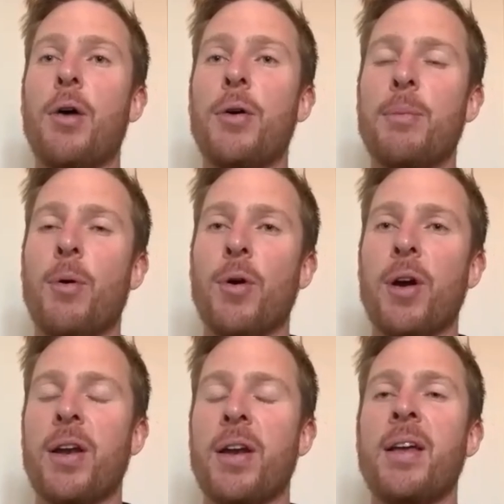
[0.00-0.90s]
Owen
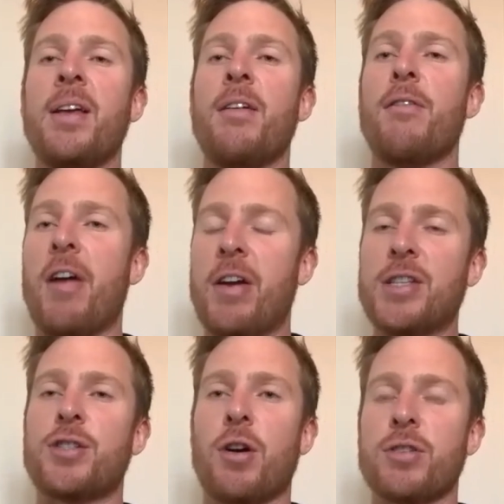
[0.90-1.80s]
Morgan, very
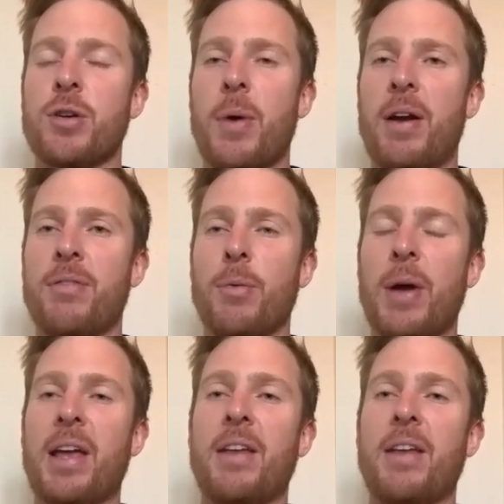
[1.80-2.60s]
strong square of the wicket.